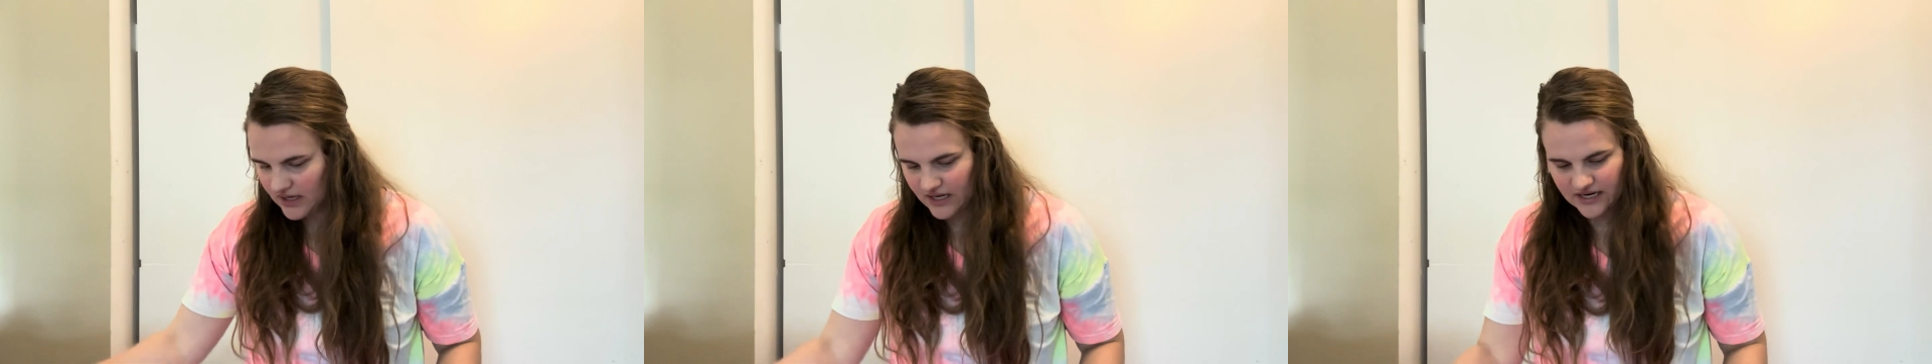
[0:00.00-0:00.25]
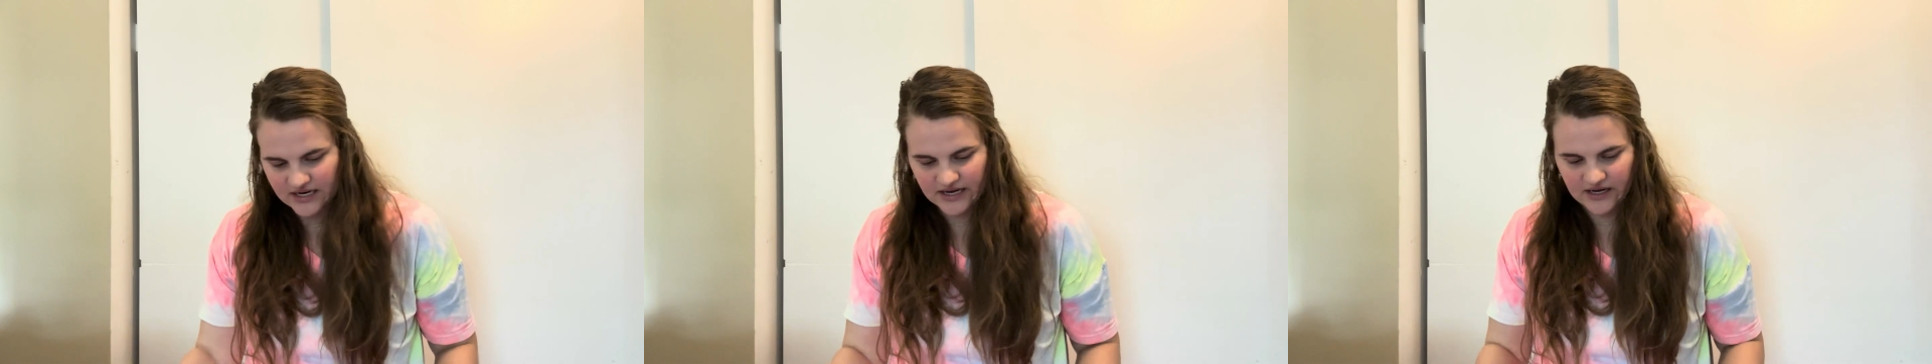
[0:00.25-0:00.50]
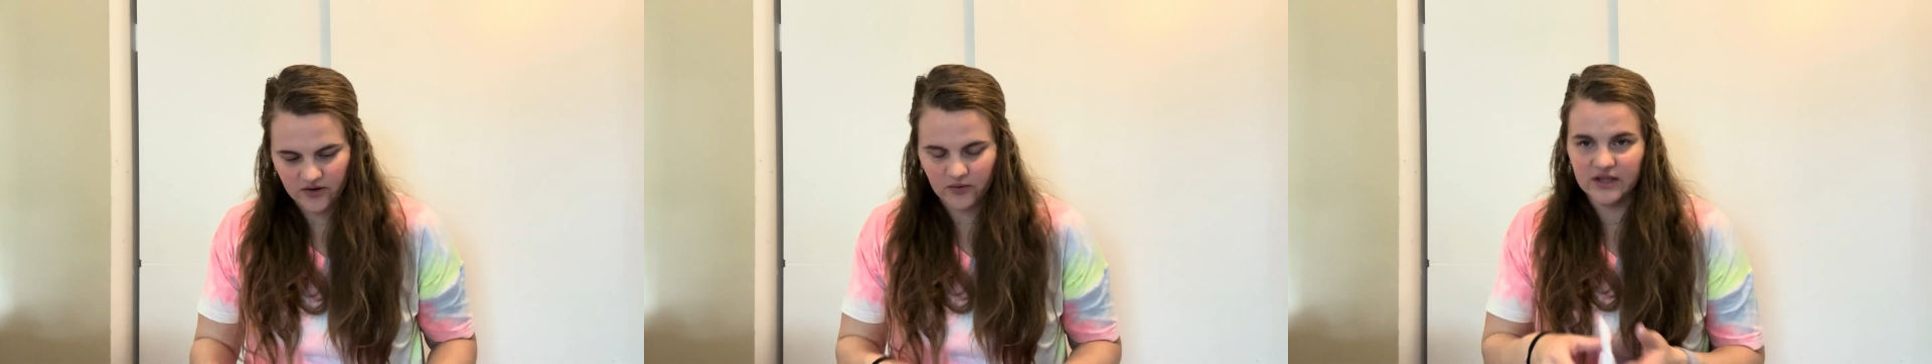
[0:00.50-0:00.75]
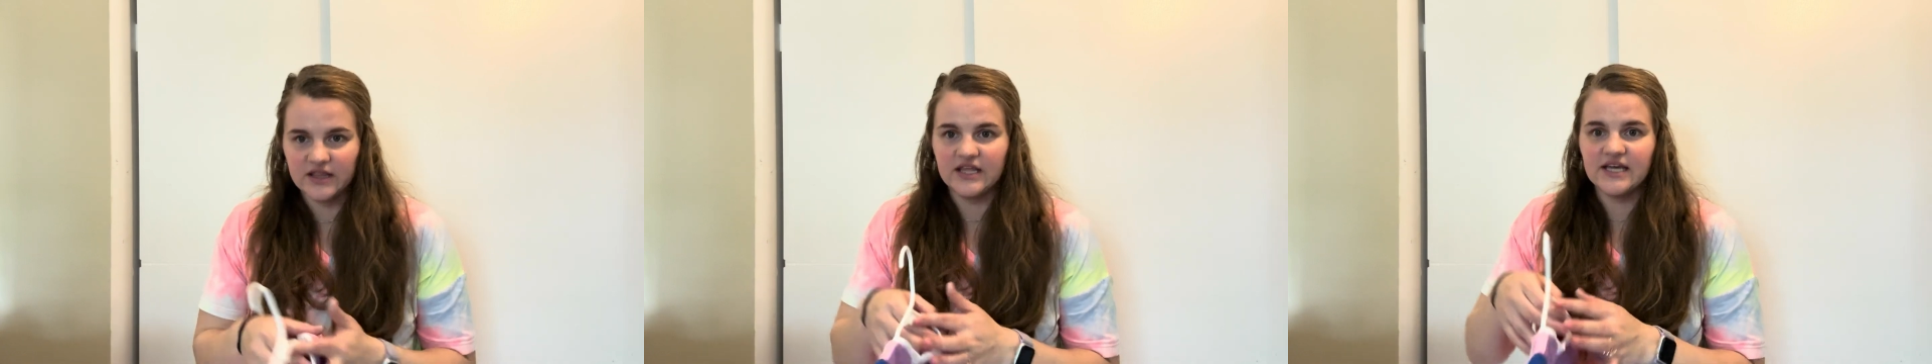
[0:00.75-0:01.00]
And now
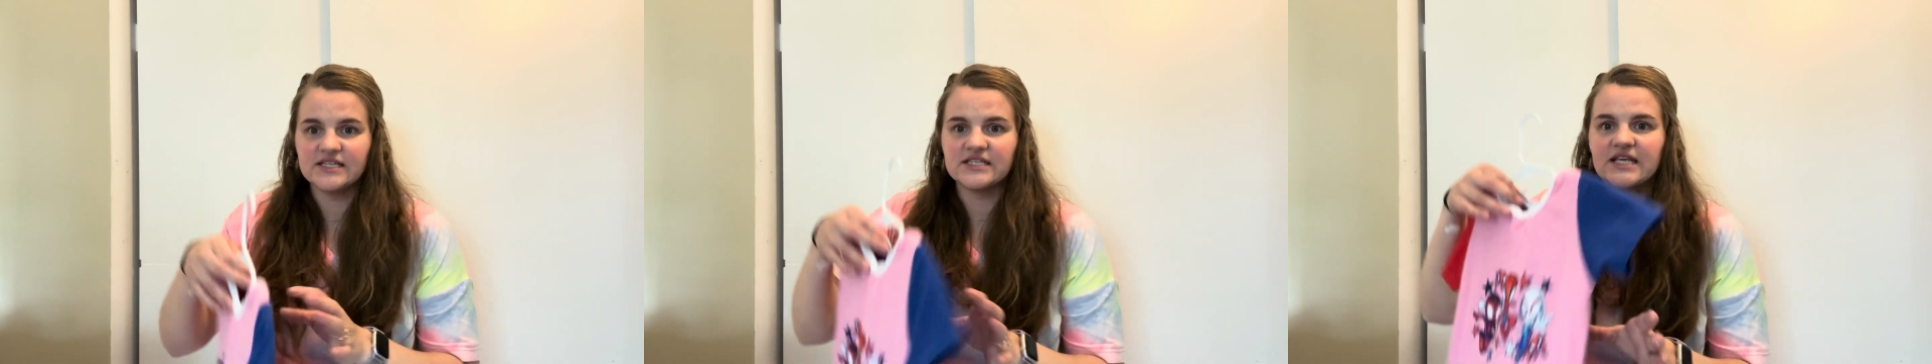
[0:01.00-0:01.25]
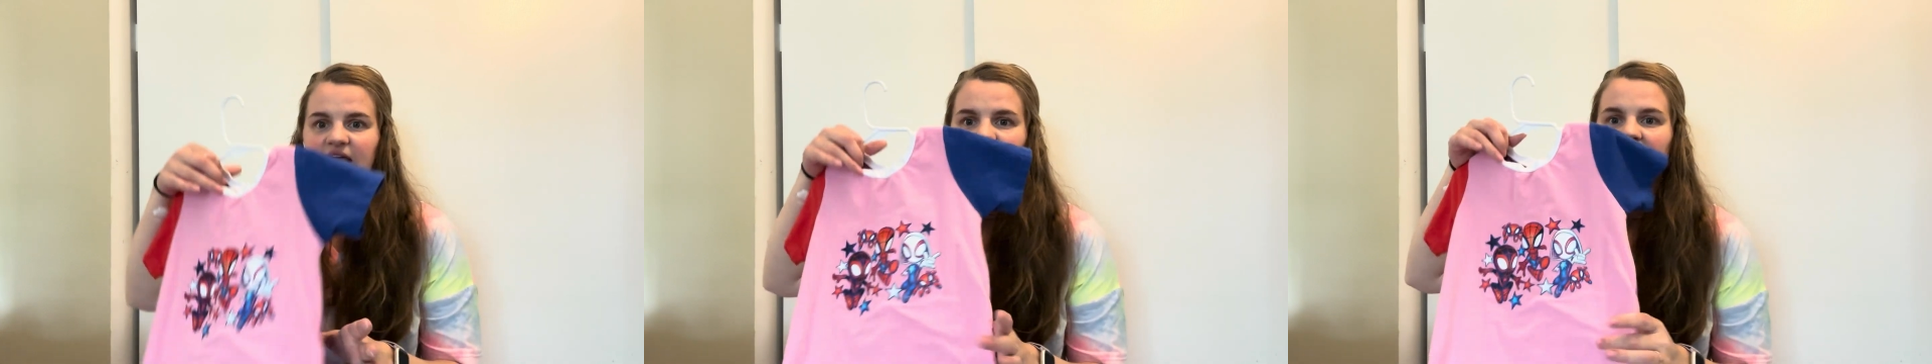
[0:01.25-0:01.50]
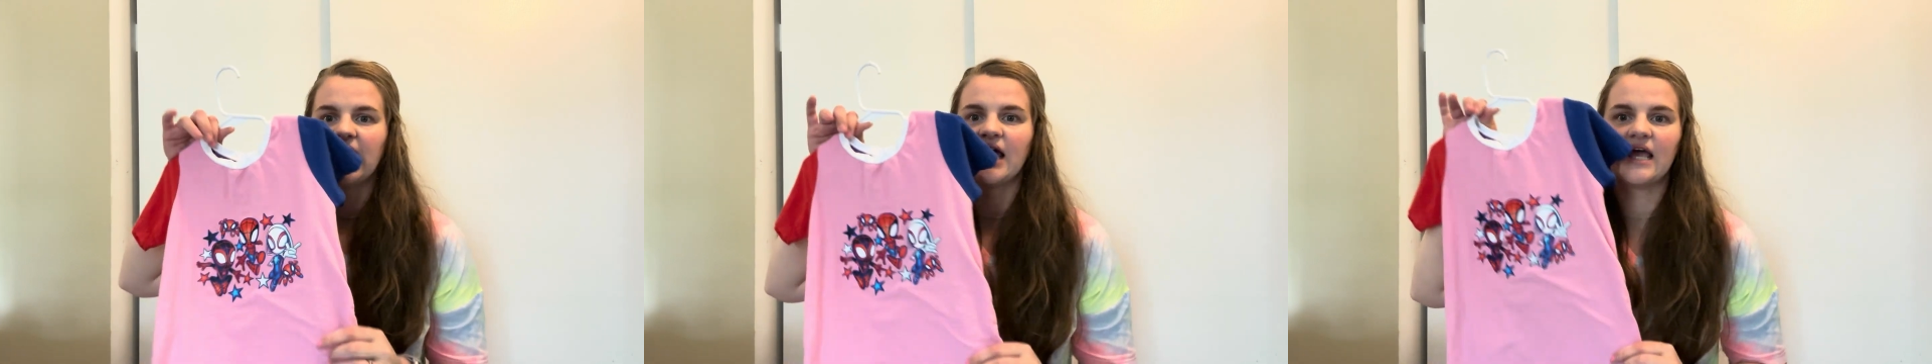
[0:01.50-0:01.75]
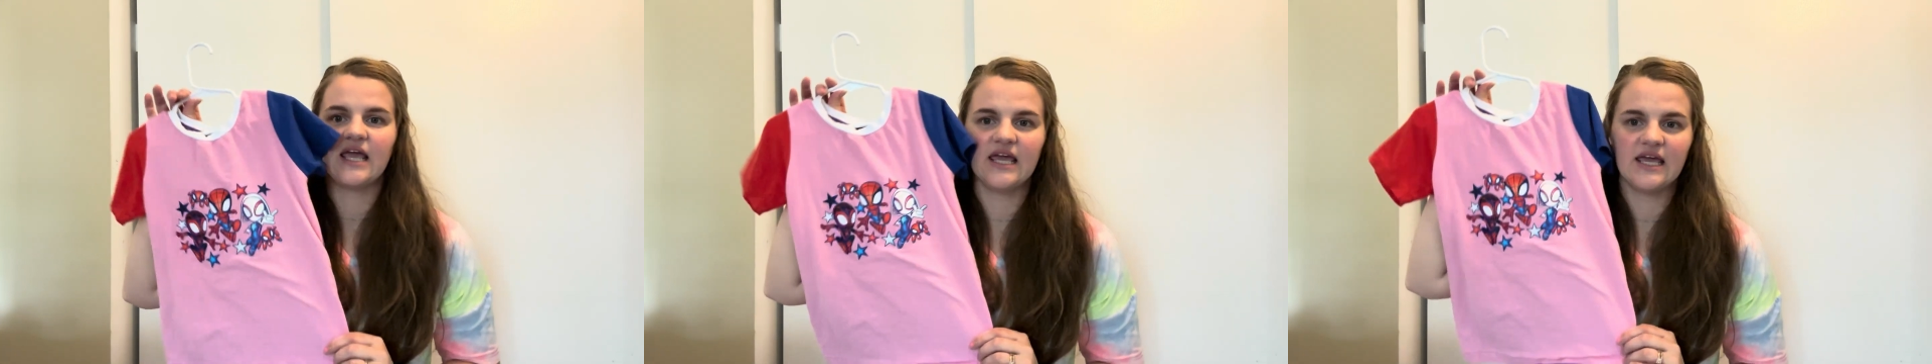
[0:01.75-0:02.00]
this
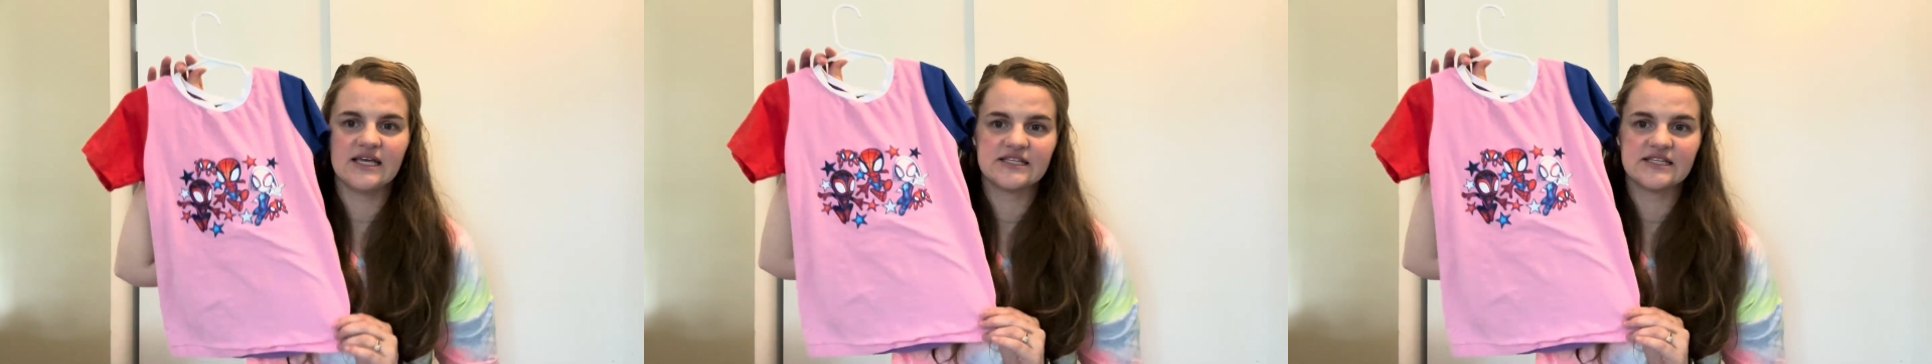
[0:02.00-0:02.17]
is